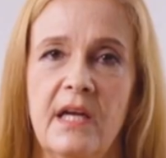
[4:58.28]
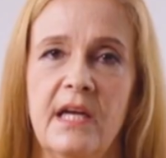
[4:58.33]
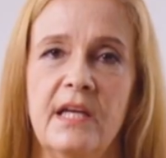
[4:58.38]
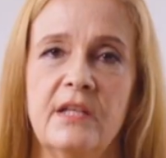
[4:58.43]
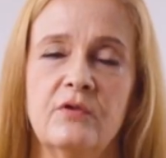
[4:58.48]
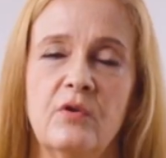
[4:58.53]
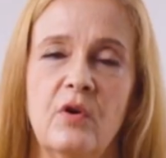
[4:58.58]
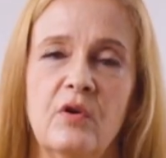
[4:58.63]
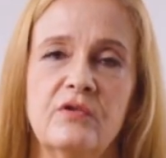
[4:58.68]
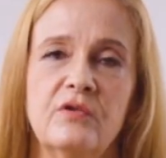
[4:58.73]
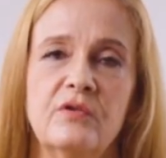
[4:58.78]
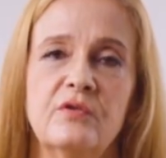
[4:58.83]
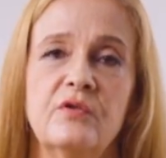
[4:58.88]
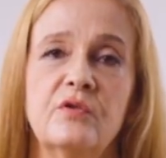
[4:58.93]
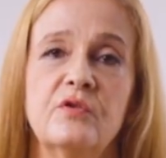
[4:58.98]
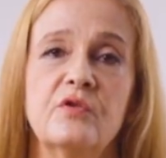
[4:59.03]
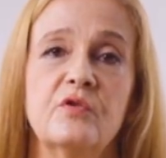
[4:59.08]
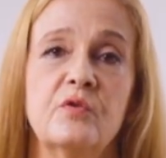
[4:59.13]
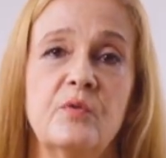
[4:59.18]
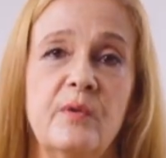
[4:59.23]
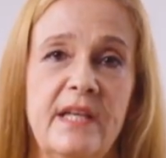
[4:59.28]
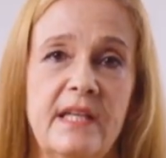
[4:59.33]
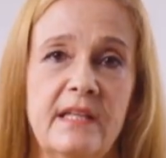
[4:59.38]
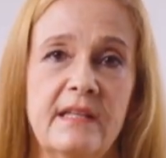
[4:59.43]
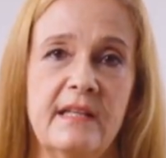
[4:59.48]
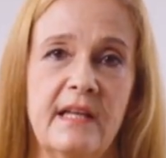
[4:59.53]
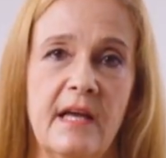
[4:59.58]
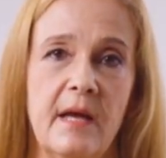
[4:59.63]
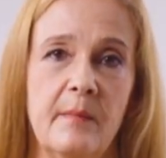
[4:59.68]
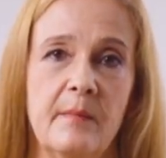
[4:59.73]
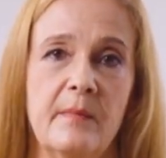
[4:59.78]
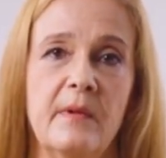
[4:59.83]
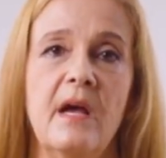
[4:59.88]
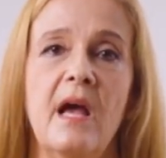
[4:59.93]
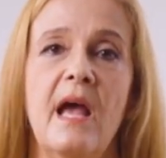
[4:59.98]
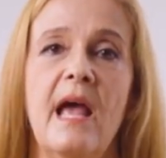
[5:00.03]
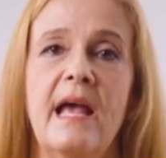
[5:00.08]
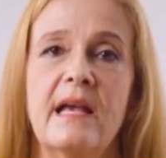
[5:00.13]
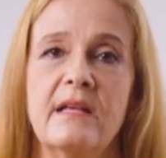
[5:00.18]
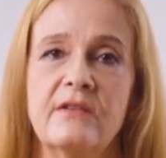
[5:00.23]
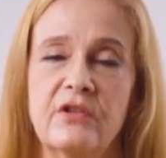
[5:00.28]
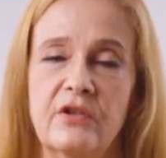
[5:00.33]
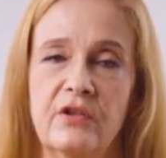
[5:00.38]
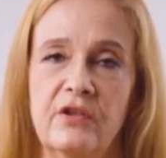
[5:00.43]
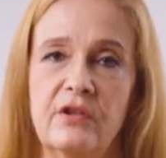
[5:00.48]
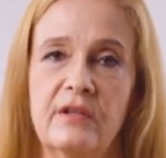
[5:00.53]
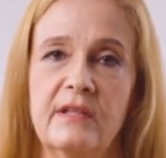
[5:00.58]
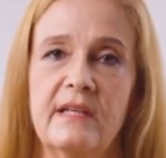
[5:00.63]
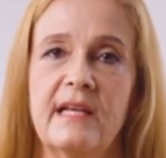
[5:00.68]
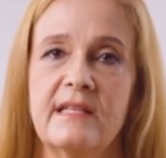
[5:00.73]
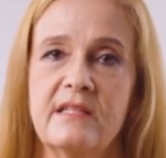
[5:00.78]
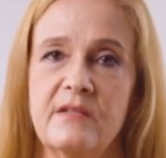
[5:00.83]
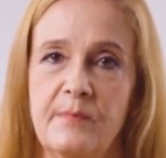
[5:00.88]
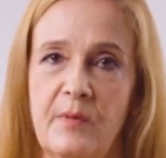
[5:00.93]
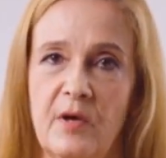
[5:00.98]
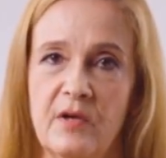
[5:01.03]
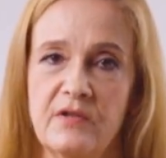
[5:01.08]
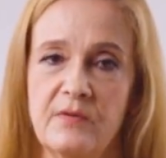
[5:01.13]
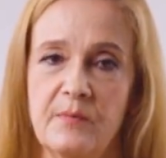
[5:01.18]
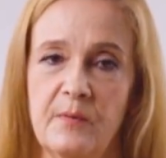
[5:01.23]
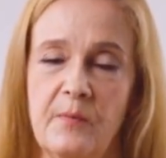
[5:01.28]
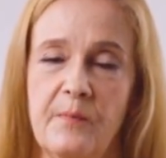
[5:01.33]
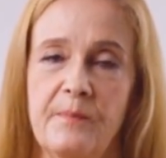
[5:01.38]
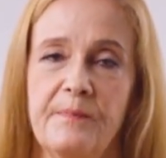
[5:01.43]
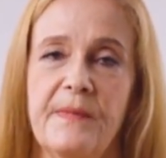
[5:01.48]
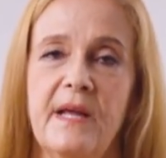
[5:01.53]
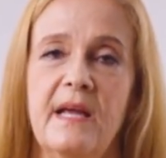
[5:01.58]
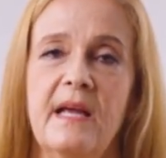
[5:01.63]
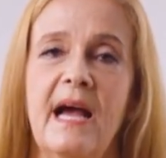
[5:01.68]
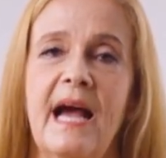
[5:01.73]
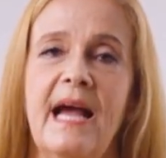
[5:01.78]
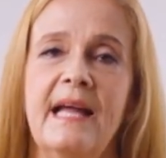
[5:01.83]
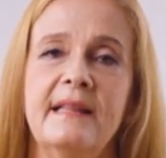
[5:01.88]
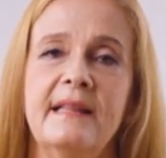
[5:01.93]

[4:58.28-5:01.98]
in order to treat them as early as possible. I